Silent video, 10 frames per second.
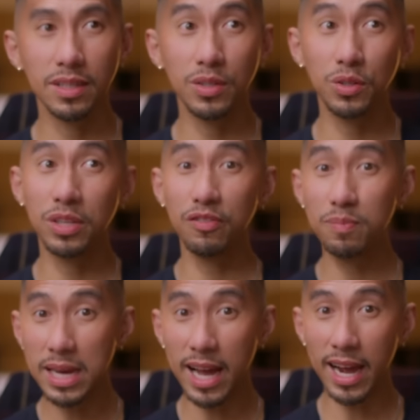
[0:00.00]
You give
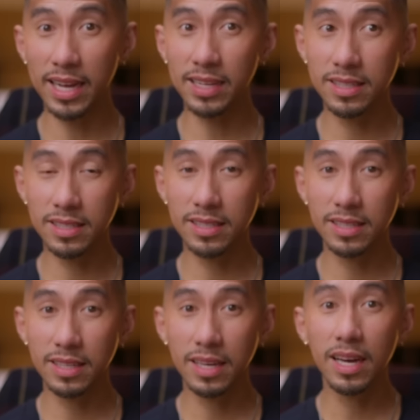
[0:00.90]
me lies,
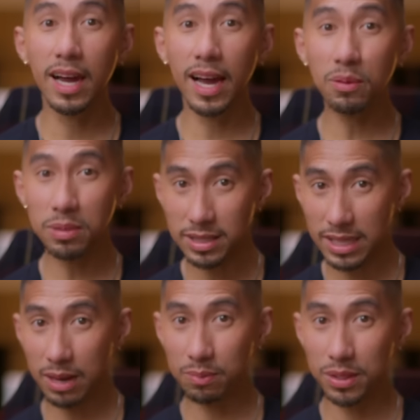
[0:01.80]
I will
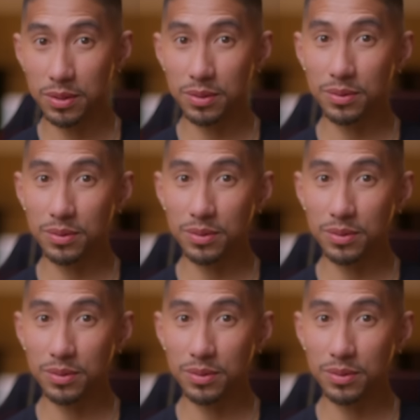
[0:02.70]
stab you.